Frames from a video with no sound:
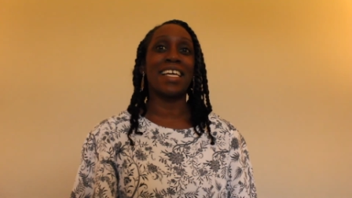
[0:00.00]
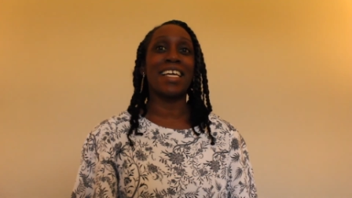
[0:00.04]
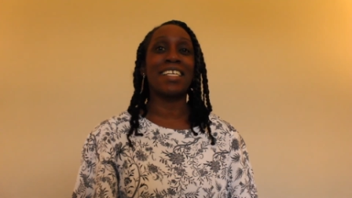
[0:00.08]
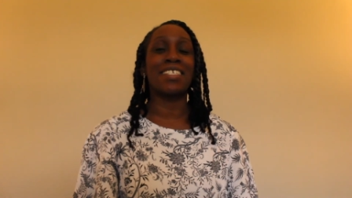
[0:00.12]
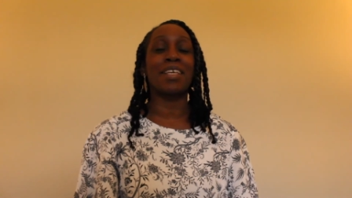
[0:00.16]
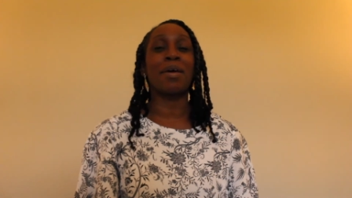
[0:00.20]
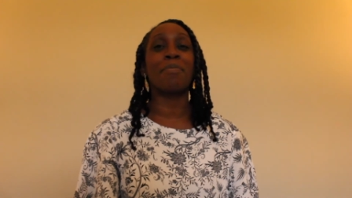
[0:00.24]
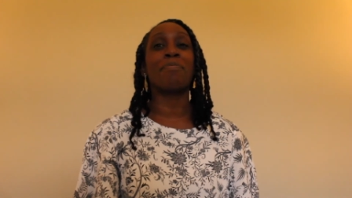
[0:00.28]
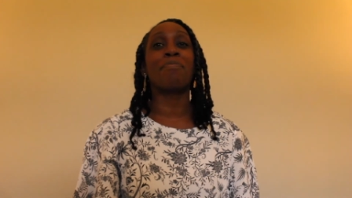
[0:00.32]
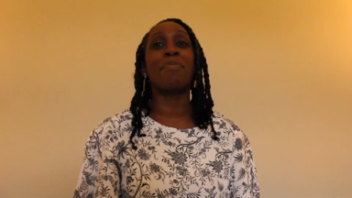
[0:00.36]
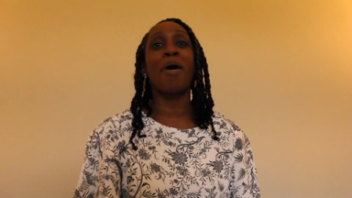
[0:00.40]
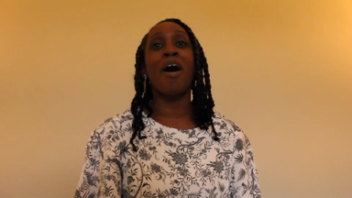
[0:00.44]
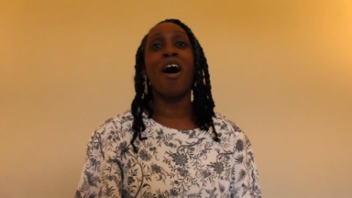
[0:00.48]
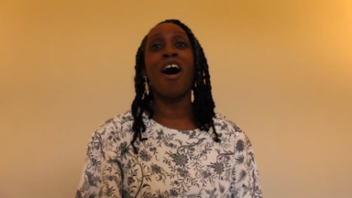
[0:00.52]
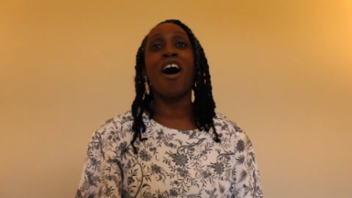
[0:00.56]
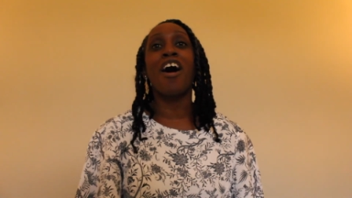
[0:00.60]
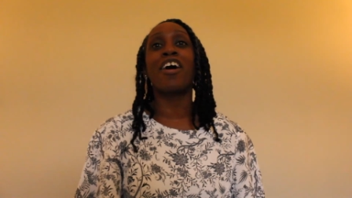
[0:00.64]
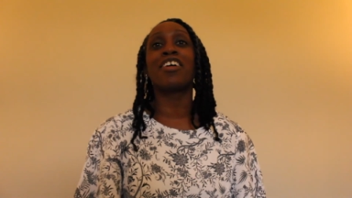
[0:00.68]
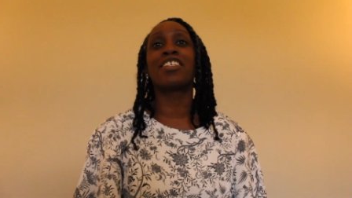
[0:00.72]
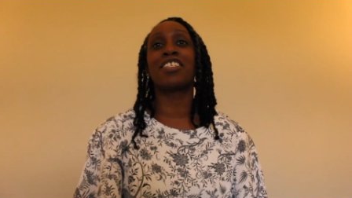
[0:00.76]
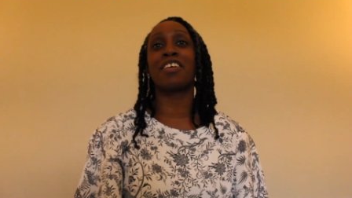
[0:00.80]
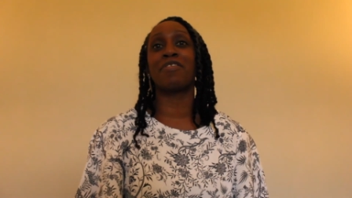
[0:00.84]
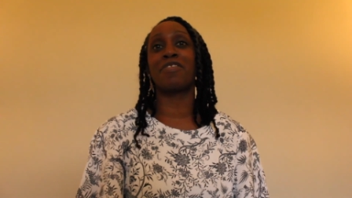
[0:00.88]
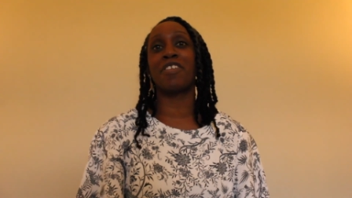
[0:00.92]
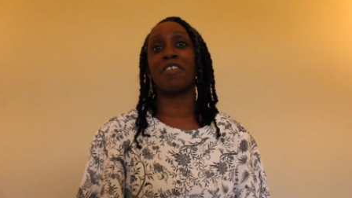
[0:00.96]
Is it
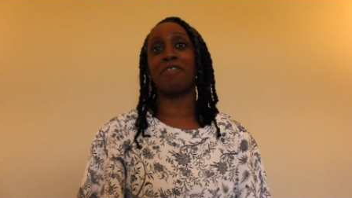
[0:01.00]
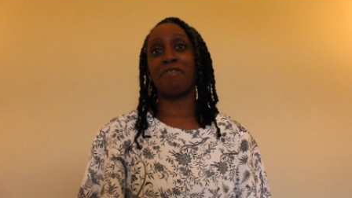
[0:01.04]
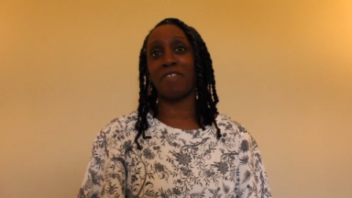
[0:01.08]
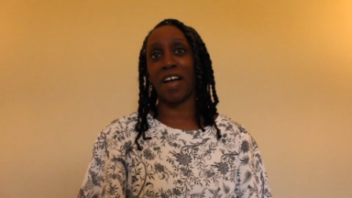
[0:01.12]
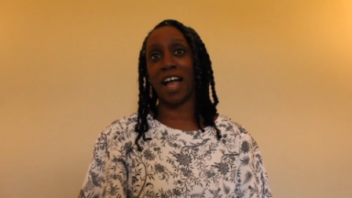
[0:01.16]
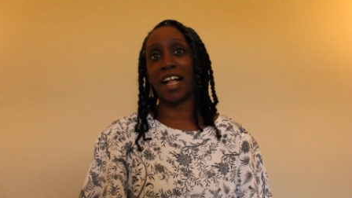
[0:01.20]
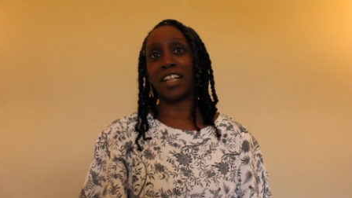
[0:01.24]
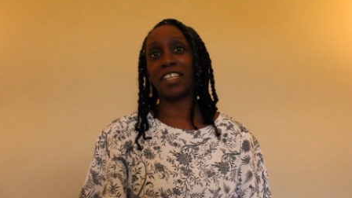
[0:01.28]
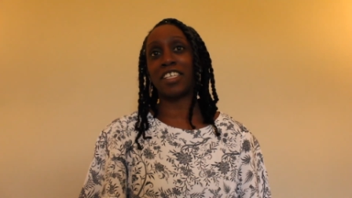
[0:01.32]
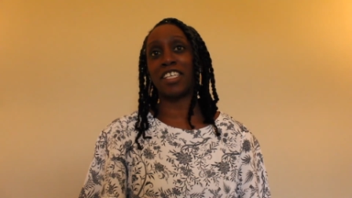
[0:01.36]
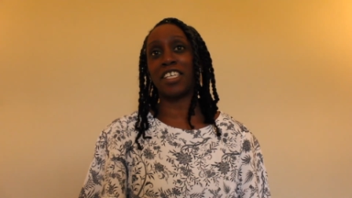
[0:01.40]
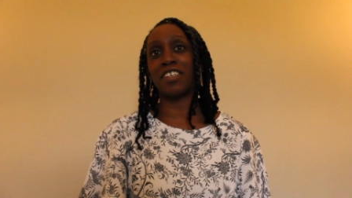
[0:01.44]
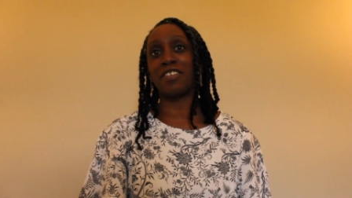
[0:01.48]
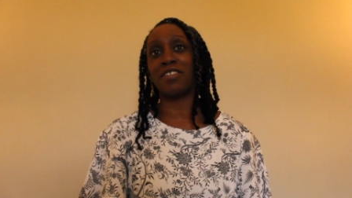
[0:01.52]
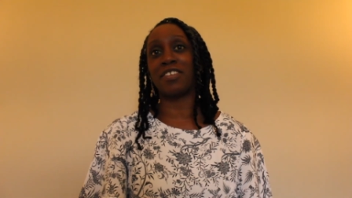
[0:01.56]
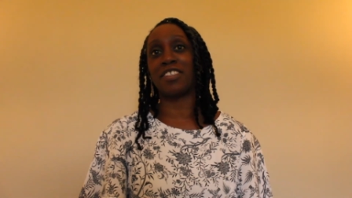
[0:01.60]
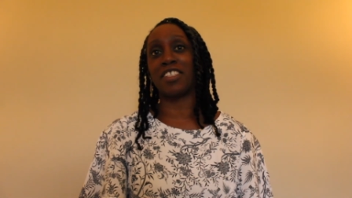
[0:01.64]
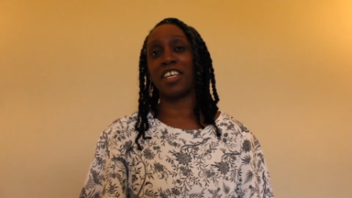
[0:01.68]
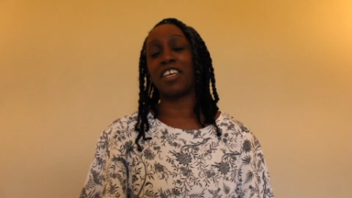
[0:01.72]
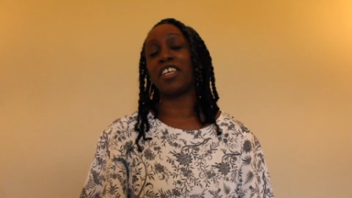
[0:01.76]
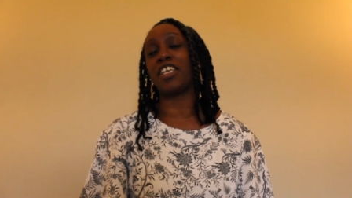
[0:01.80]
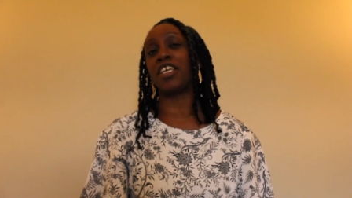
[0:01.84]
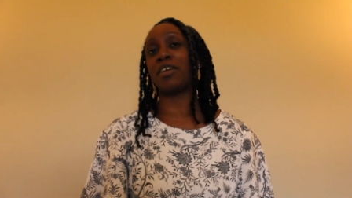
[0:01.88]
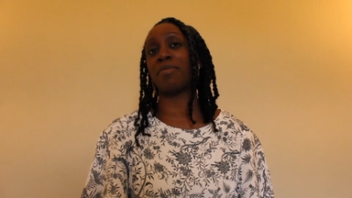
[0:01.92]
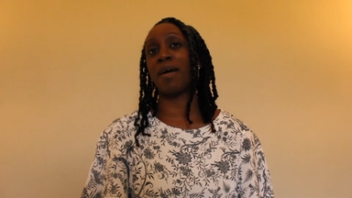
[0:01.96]
part of the values
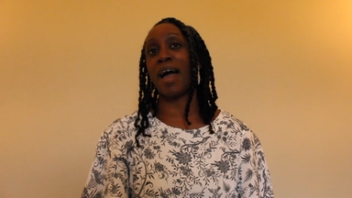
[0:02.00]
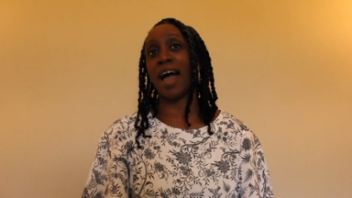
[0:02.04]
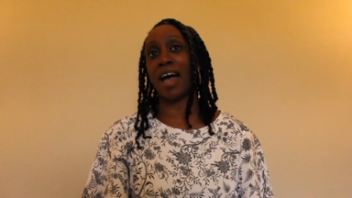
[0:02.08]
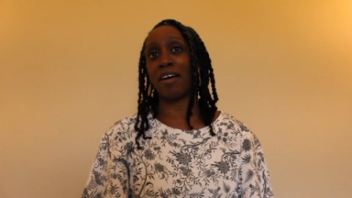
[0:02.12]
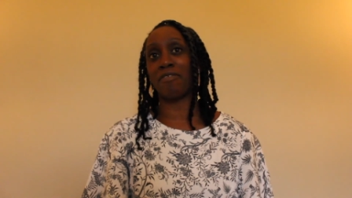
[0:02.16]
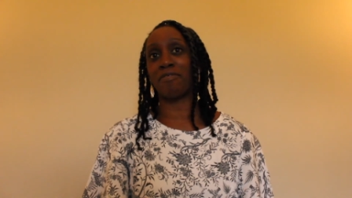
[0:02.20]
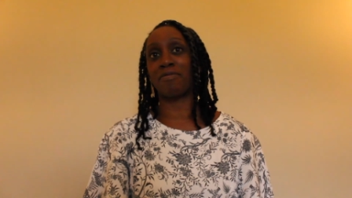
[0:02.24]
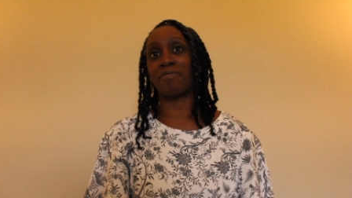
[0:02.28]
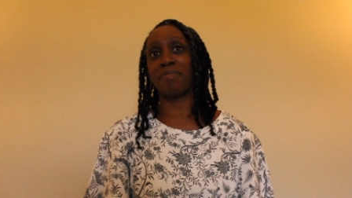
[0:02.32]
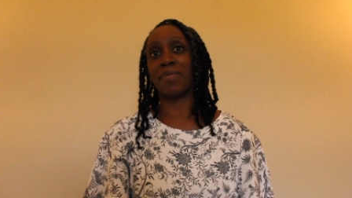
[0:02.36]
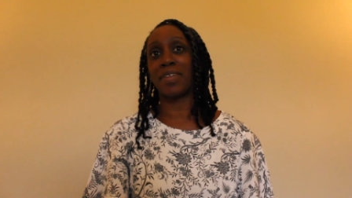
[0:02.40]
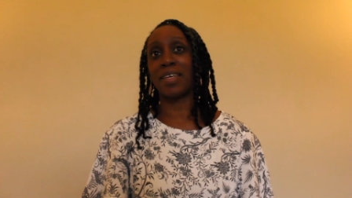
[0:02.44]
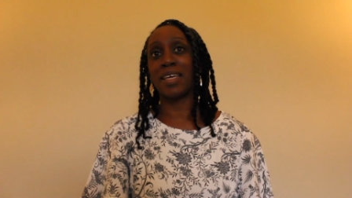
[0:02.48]
that you have?